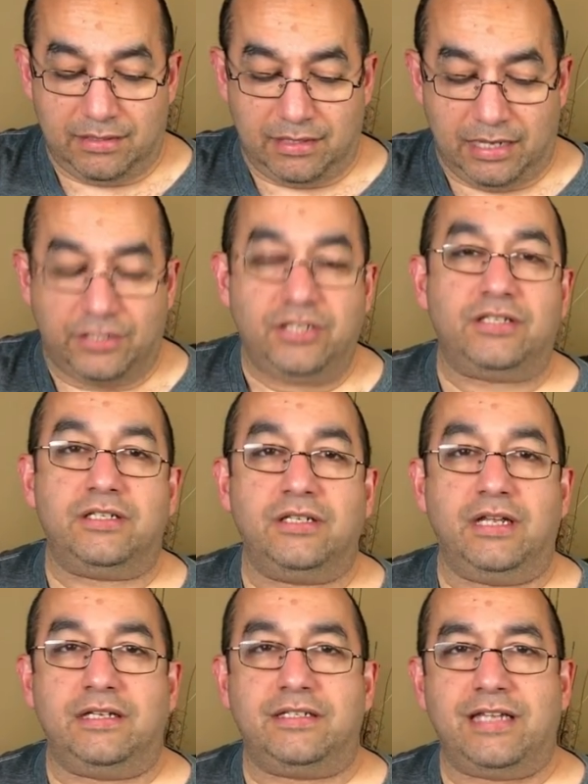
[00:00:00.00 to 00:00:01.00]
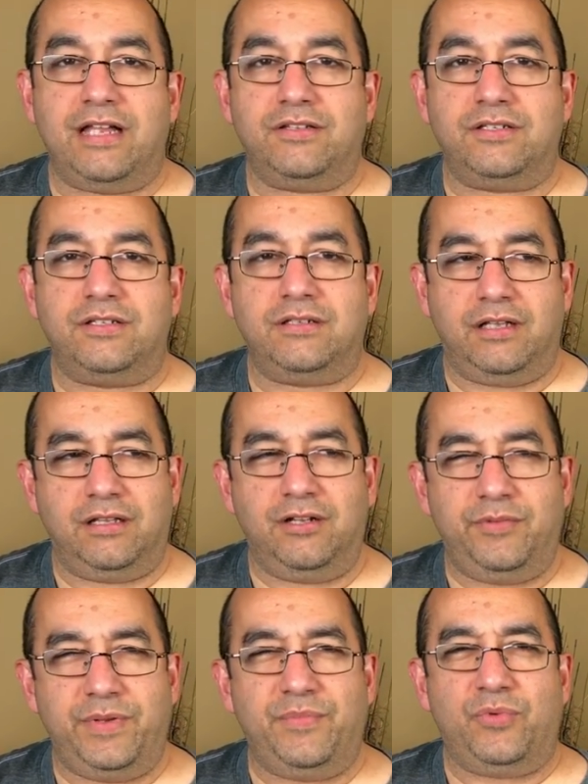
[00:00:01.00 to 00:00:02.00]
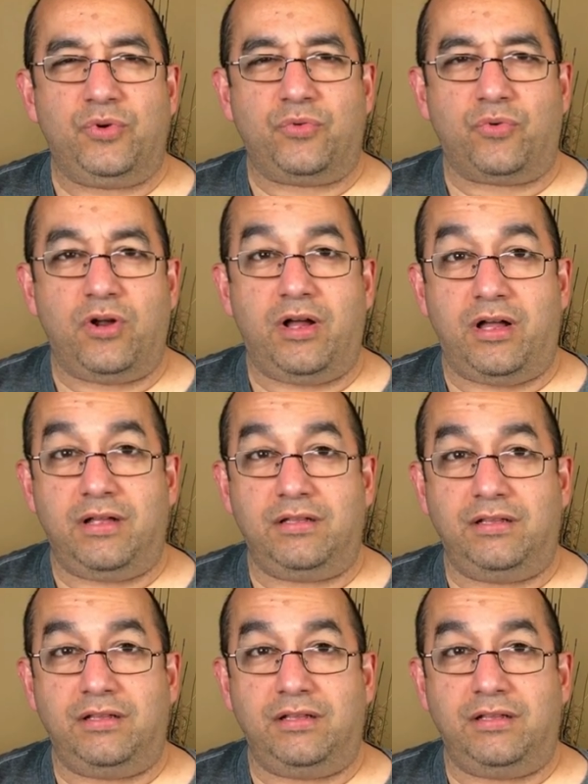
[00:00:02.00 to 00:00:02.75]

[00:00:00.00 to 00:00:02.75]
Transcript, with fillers: it just it sounds a little bit more raw.